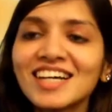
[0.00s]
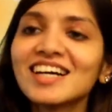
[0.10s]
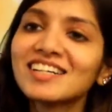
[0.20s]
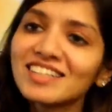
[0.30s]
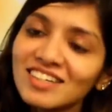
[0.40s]

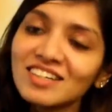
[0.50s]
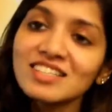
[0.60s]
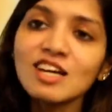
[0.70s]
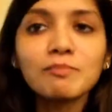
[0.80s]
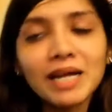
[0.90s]

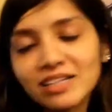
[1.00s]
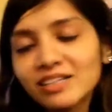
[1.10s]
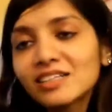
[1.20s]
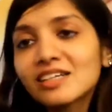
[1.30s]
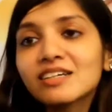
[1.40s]
returns are
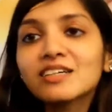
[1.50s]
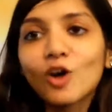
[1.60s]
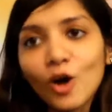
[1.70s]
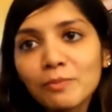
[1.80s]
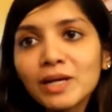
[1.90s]
better than a
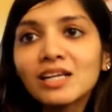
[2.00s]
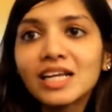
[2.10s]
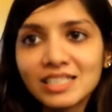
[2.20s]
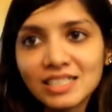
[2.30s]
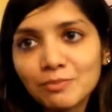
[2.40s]
normal
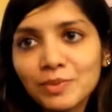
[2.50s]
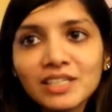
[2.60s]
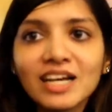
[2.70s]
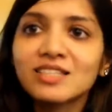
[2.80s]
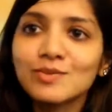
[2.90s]
STP,
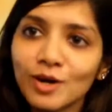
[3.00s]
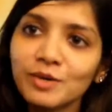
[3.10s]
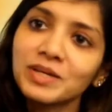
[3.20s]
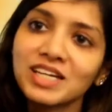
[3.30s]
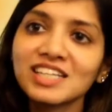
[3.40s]
that's what
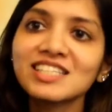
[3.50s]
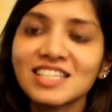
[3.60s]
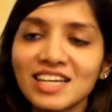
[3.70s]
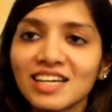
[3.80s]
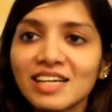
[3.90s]
we can
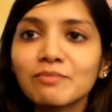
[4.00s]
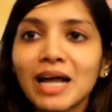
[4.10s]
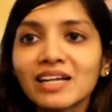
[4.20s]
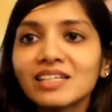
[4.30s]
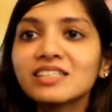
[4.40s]
say. It
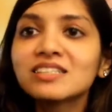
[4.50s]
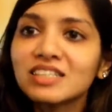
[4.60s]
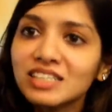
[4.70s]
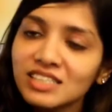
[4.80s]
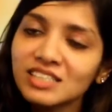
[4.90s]
manages
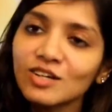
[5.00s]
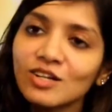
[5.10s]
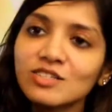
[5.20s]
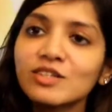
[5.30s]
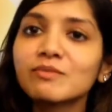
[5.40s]
risks
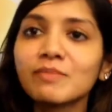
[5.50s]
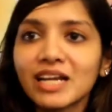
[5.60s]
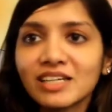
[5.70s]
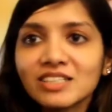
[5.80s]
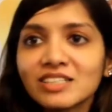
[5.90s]
also, it
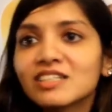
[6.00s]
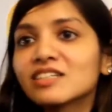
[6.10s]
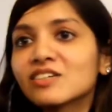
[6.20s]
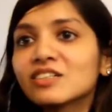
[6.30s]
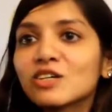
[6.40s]
manages
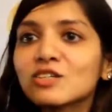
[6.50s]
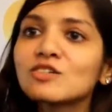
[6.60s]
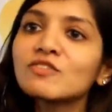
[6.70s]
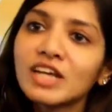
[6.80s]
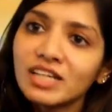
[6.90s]
returns
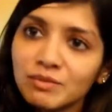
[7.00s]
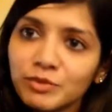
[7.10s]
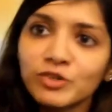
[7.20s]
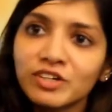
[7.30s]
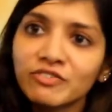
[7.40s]
also very
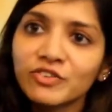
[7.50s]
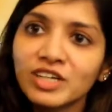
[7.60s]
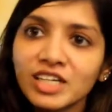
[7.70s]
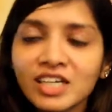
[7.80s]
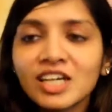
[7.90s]

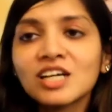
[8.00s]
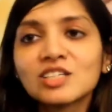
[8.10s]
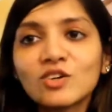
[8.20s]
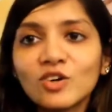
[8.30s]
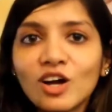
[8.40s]
beautifully.
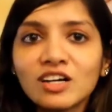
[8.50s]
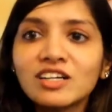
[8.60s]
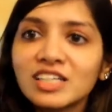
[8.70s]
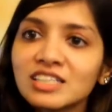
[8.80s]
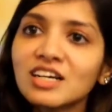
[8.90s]
So on a
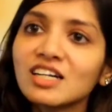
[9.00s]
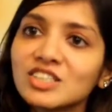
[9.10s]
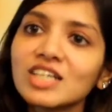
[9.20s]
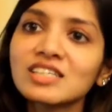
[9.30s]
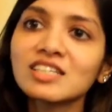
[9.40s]

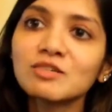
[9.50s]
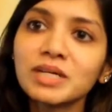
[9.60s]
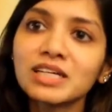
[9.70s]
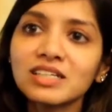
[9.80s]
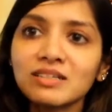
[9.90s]
risk-adjusted
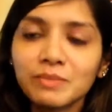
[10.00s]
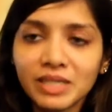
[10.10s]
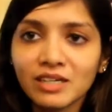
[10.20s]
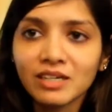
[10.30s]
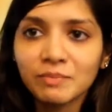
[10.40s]

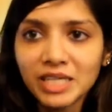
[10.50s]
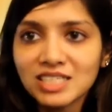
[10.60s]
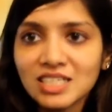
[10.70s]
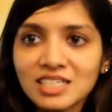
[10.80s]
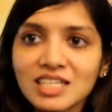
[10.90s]

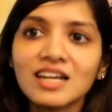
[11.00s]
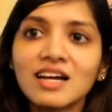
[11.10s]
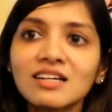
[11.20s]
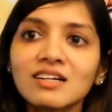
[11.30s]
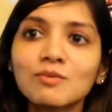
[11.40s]
basis, there
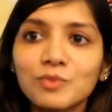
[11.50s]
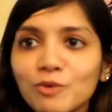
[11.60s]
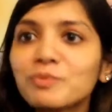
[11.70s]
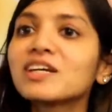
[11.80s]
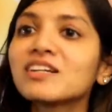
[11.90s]
are
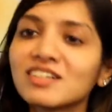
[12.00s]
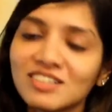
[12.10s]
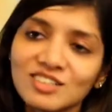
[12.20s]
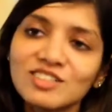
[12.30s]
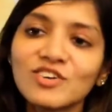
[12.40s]
appropriate
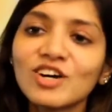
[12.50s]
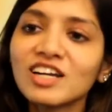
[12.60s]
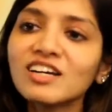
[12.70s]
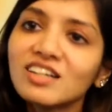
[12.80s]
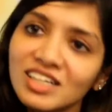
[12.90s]
returns for
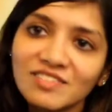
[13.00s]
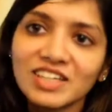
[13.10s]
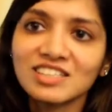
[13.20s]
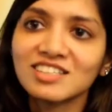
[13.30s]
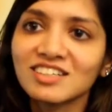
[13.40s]
an investor.